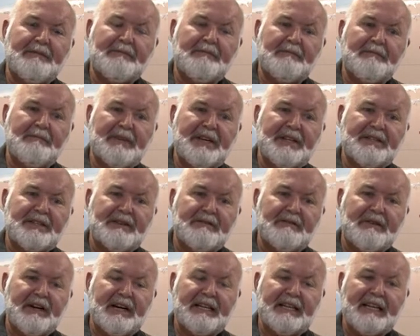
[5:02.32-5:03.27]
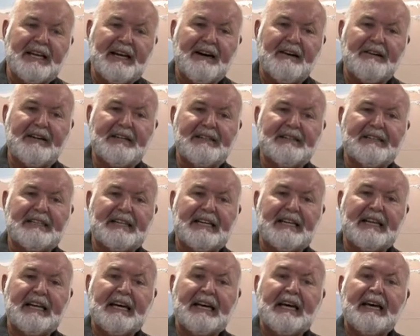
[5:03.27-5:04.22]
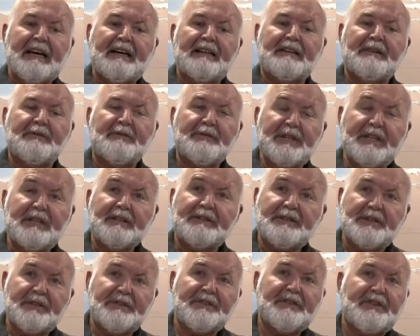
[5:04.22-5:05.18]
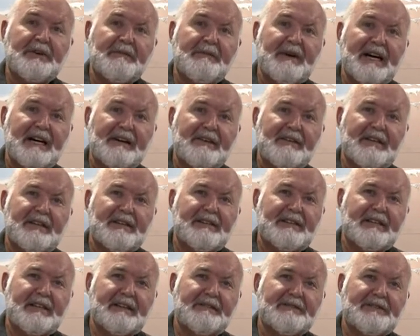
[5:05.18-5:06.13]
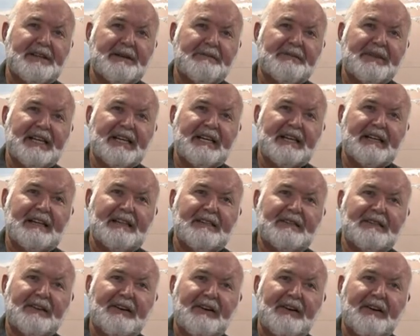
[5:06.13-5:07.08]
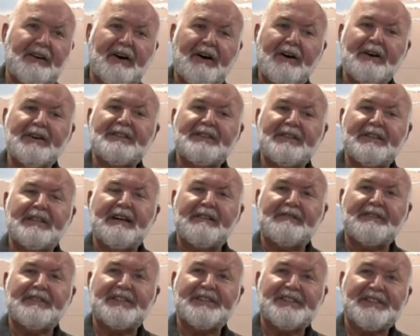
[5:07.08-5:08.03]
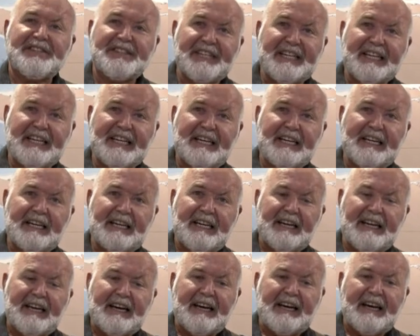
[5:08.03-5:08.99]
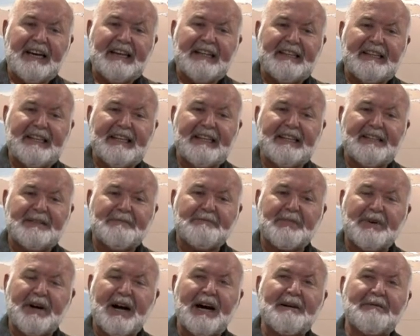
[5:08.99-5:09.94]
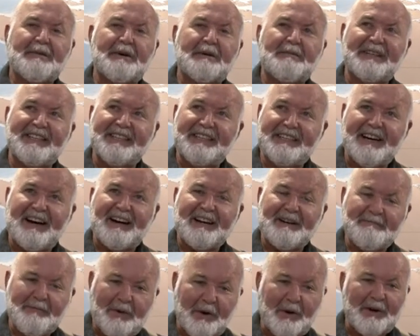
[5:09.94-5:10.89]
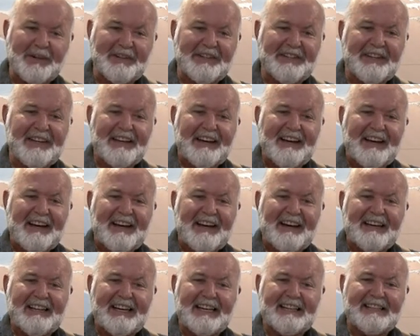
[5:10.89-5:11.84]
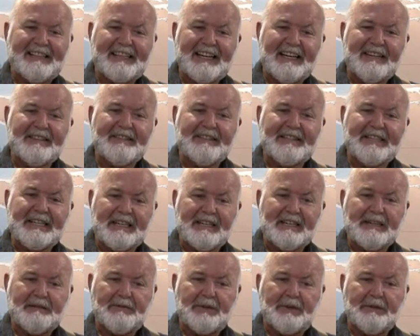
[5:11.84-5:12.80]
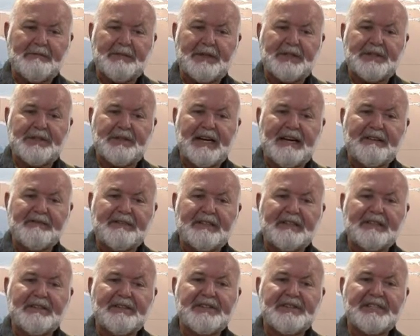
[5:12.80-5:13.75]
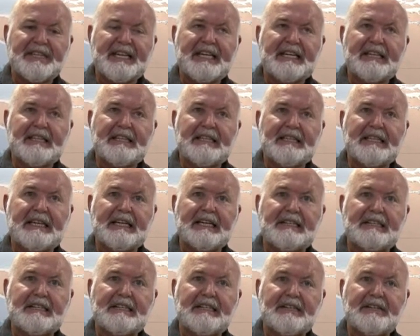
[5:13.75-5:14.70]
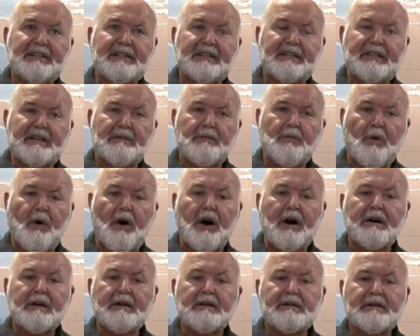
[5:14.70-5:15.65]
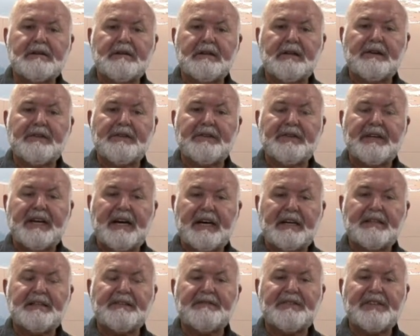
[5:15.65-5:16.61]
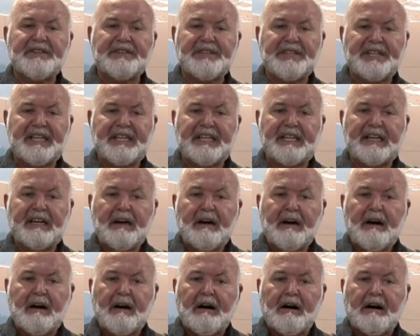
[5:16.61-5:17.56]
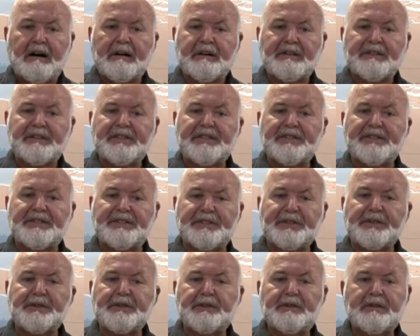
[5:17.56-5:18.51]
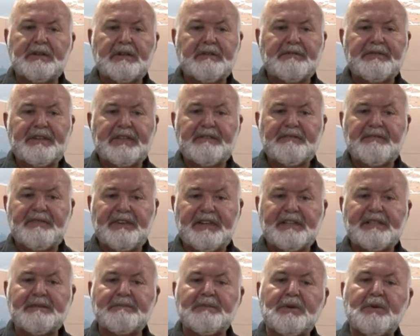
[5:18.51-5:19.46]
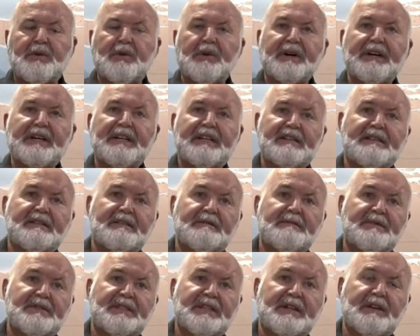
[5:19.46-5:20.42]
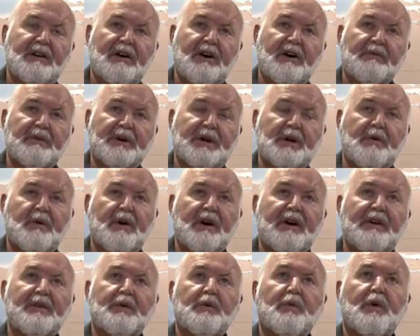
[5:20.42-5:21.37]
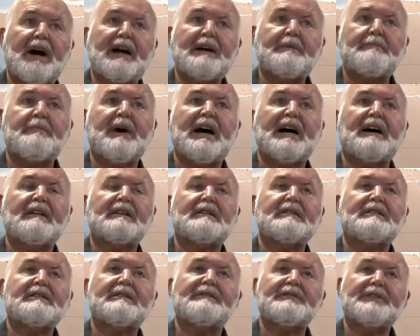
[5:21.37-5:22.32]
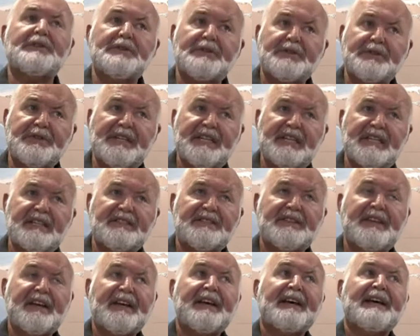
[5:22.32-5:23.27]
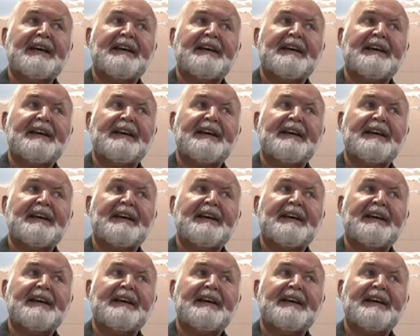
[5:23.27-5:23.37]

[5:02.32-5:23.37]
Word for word: to mention right now is that the real truth of the matter is if something is large enough to see then it's probably not important. And that sounds terrible, but you have to understand that the, the waters on the edge of the sea are a stew of invisible organisms that all require the right balance of nutrients,